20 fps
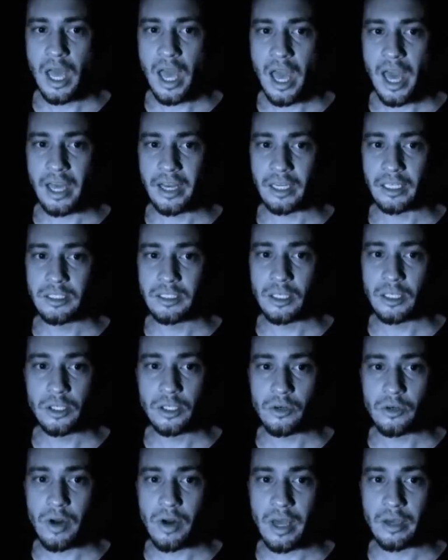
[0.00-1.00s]
And I turn
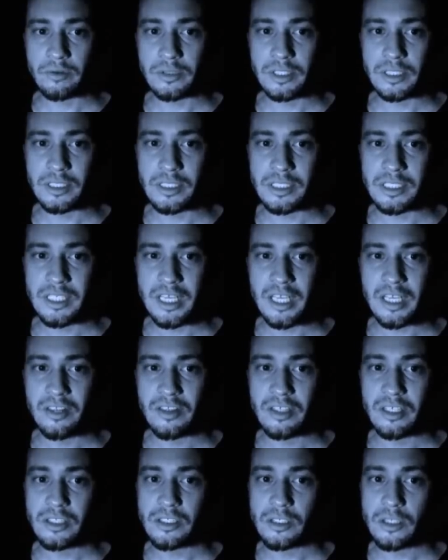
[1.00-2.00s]
around to see
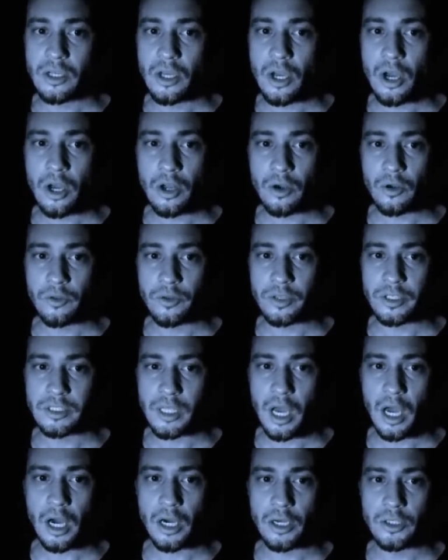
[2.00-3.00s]
this girl, this
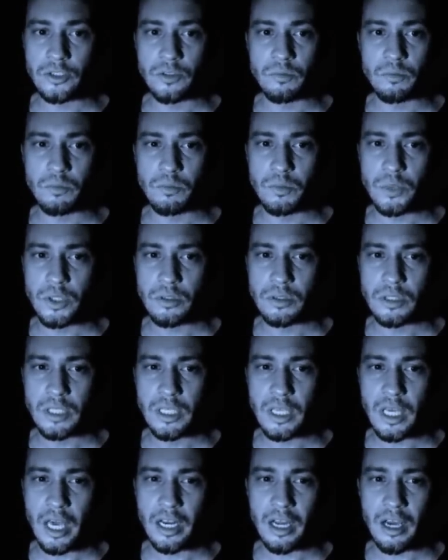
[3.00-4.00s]
argent
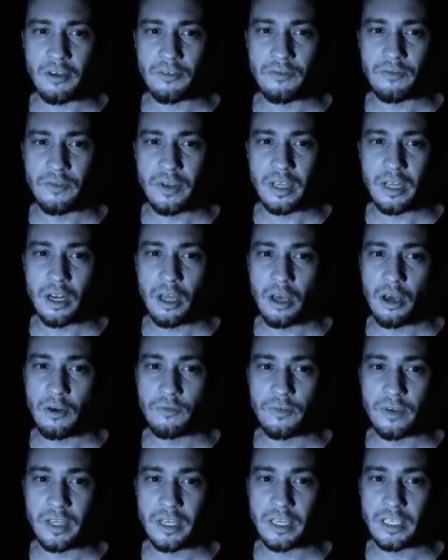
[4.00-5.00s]
beauty, and I feel her
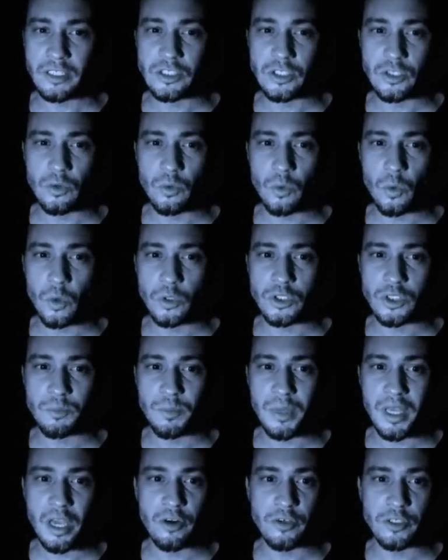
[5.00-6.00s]
feelings towards
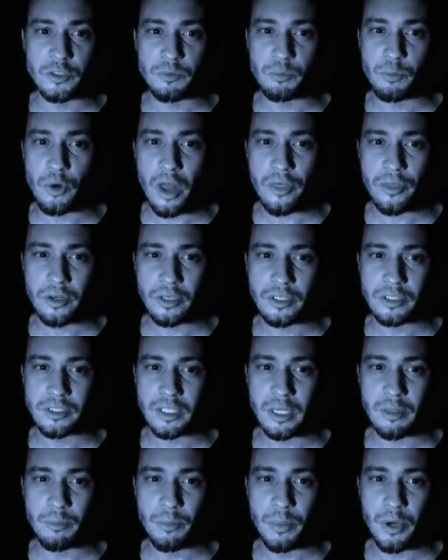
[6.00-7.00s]
me are as
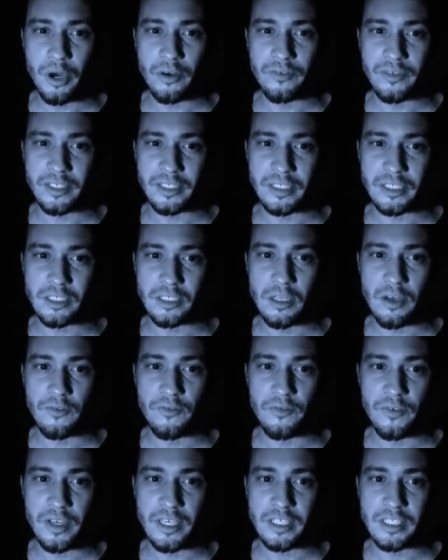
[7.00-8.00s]
breathlessly perfect as her
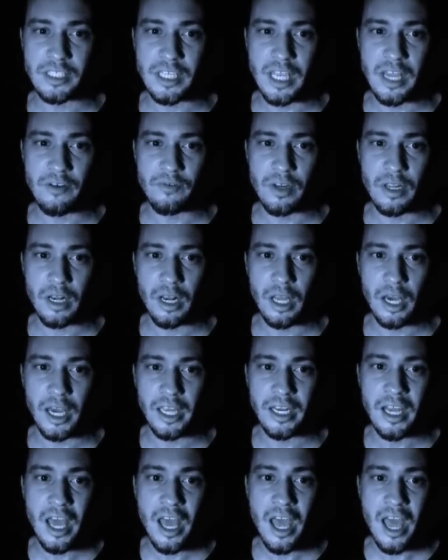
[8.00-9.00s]
figure's every
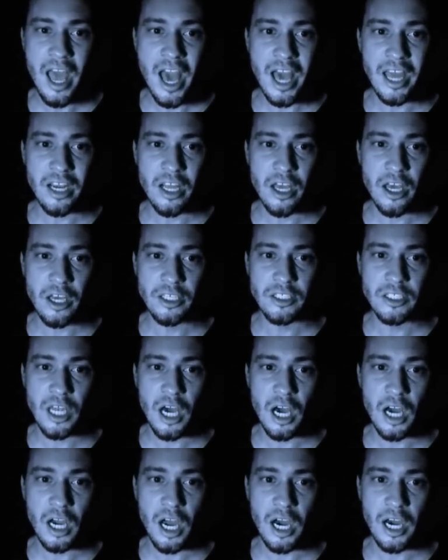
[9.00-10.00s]
line, and her
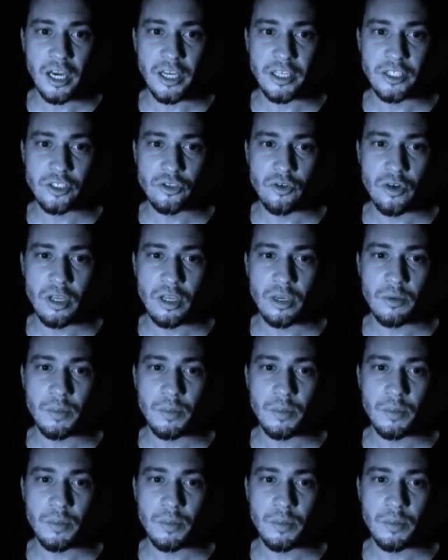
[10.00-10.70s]
dark eyes drink